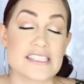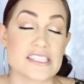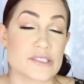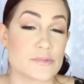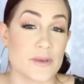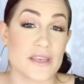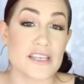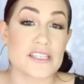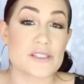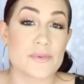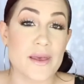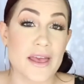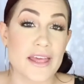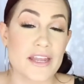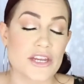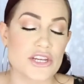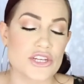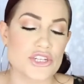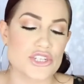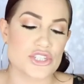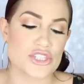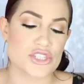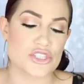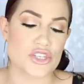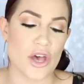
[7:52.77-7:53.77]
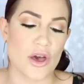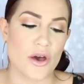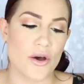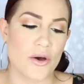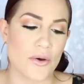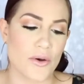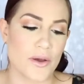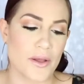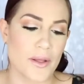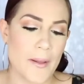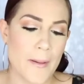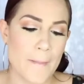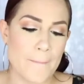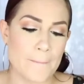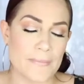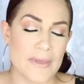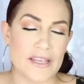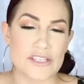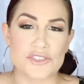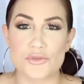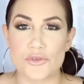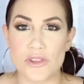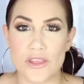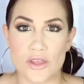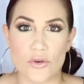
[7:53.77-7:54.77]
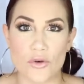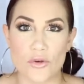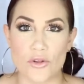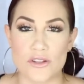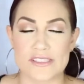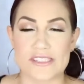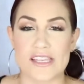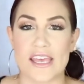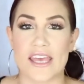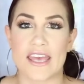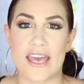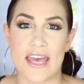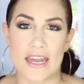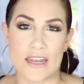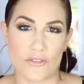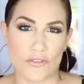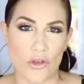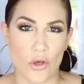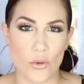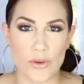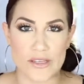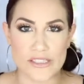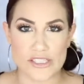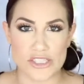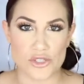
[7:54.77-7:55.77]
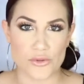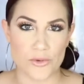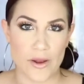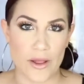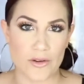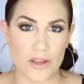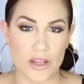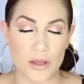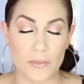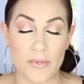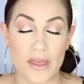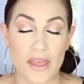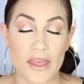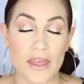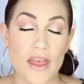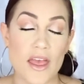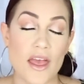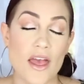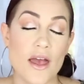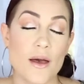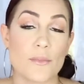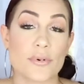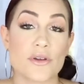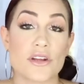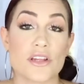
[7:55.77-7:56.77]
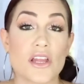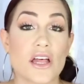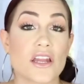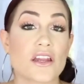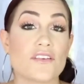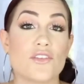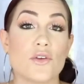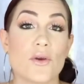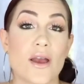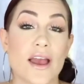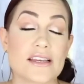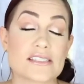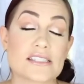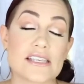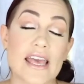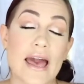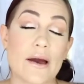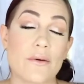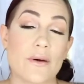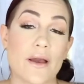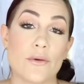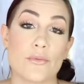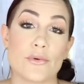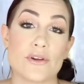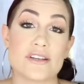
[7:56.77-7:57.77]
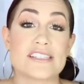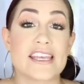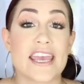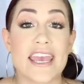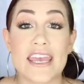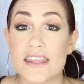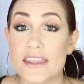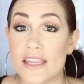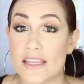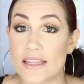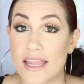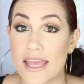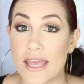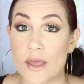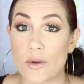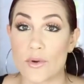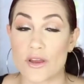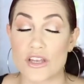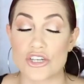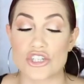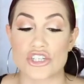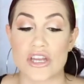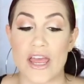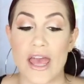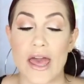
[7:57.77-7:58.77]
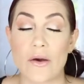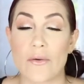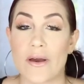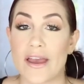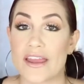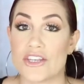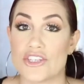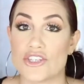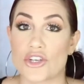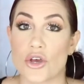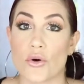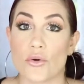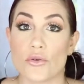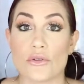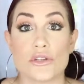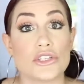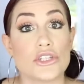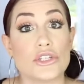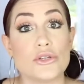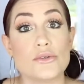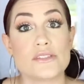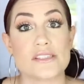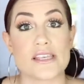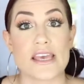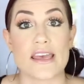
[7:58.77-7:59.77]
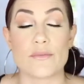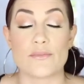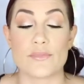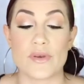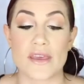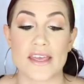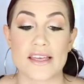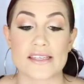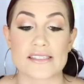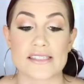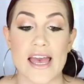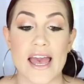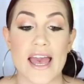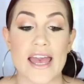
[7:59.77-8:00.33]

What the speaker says: speak Spanish. So it's really cool. It's like kind of always surrounding me. But a lot of you ask how I retain the language and how I don't lose it, because